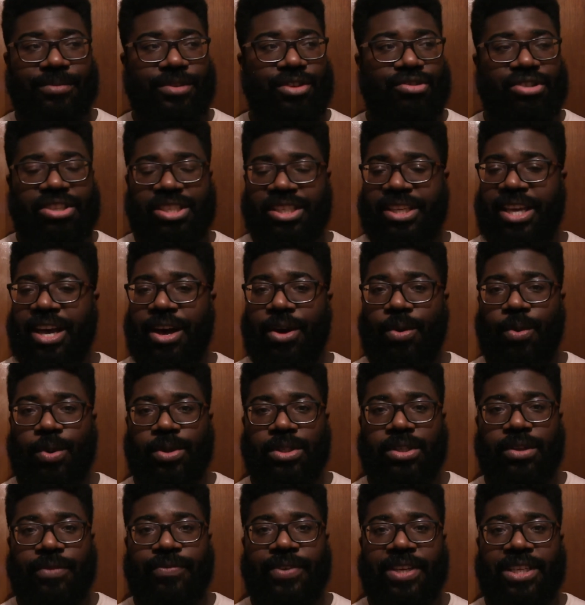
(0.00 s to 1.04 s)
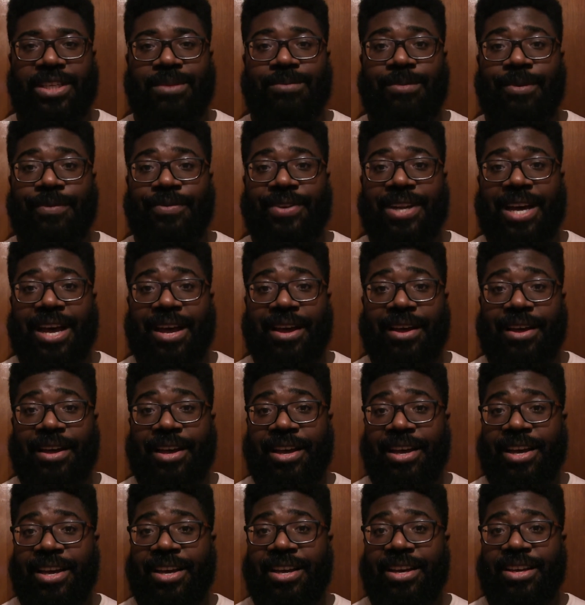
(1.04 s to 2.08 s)
Chris Gale was a victim of that.
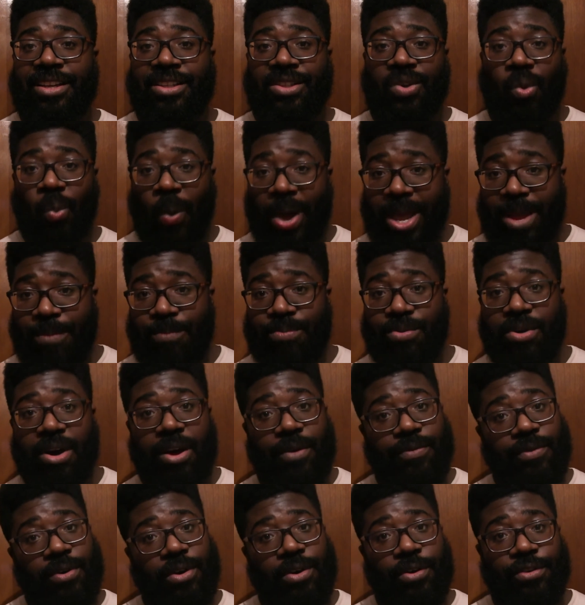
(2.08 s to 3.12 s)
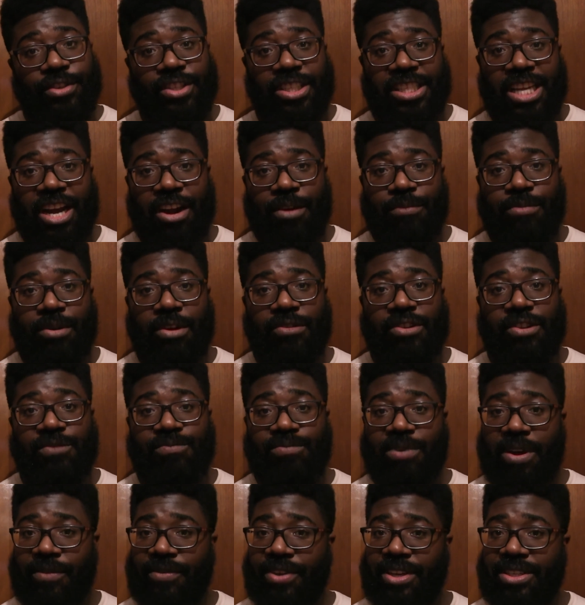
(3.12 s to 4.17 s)
Dwayne Bravo, see Darren Bravo's
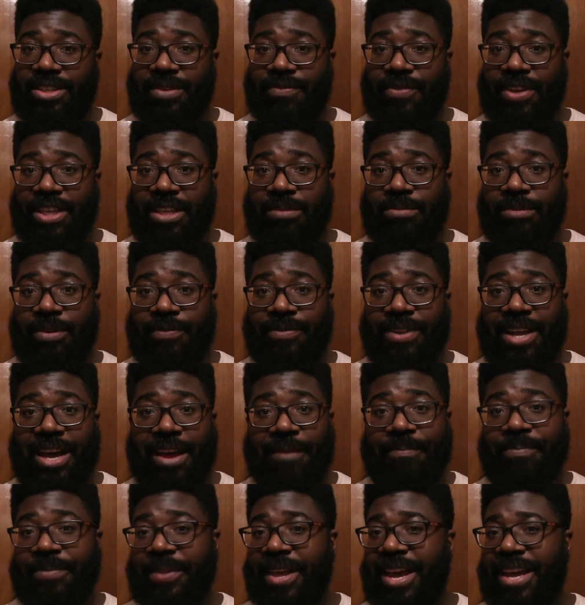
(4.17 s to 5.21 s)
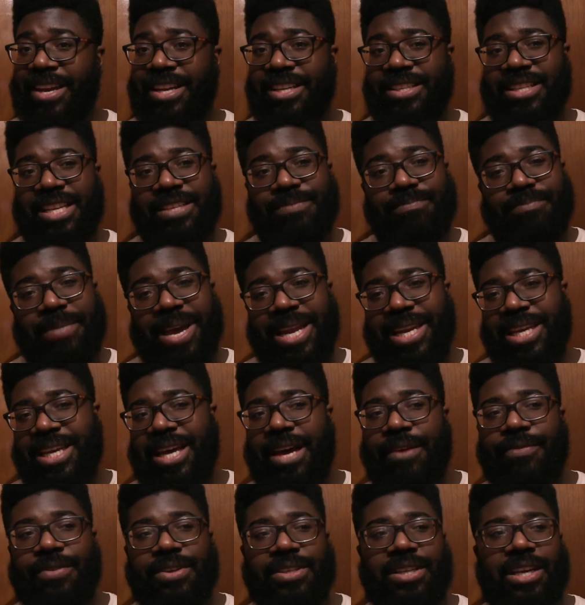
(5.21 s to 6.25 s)
brother, is the victim of that, and there's many
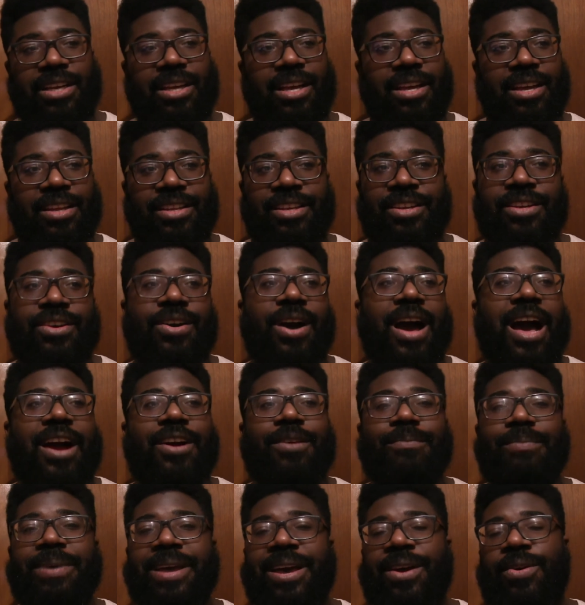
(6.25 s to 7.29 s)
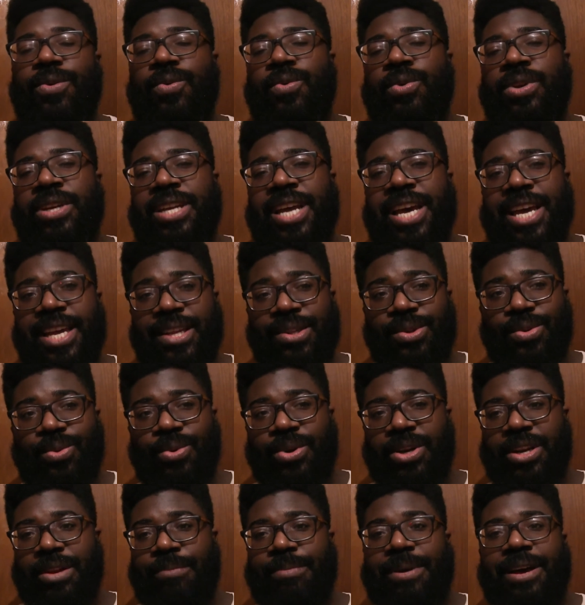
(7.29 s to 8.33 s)
others. I could be here all day
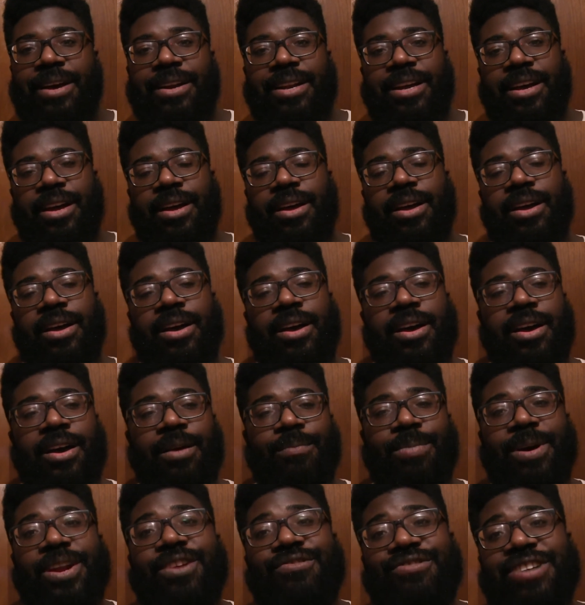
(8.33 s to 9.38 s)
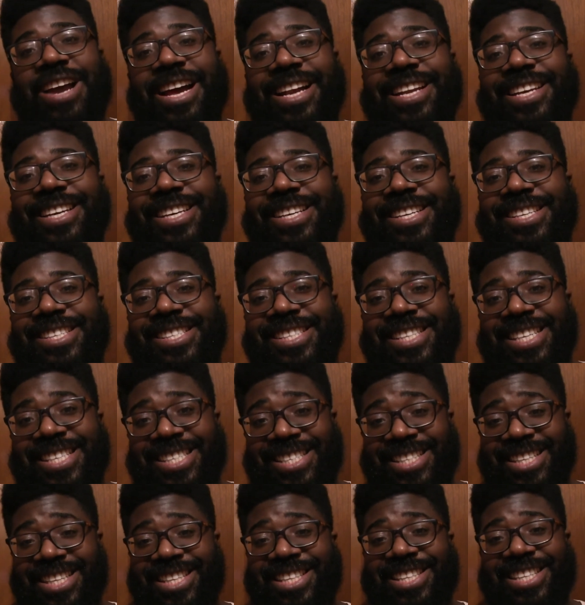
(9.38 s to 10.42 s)
talking about that. But the reality is,
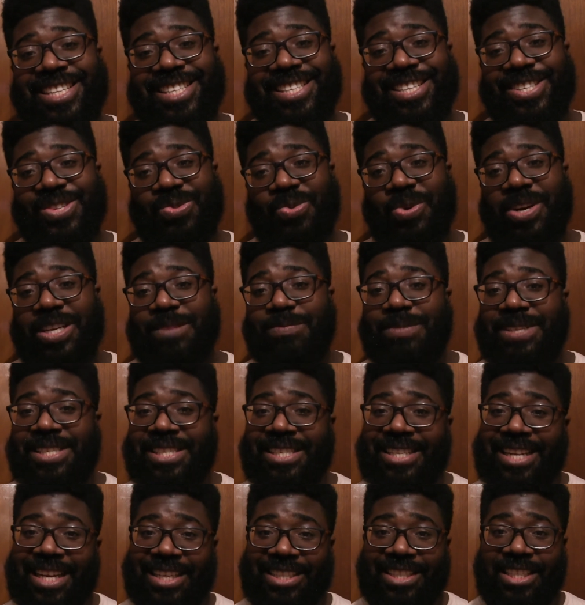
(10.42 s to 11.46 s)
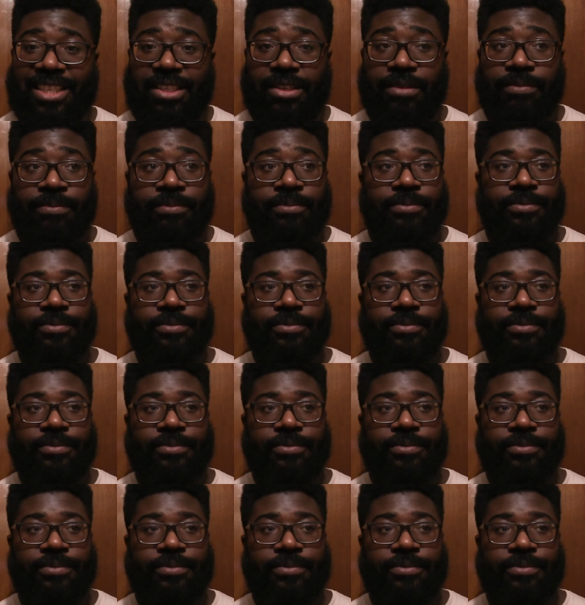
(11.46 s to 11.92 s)
this is a squad that's been selected.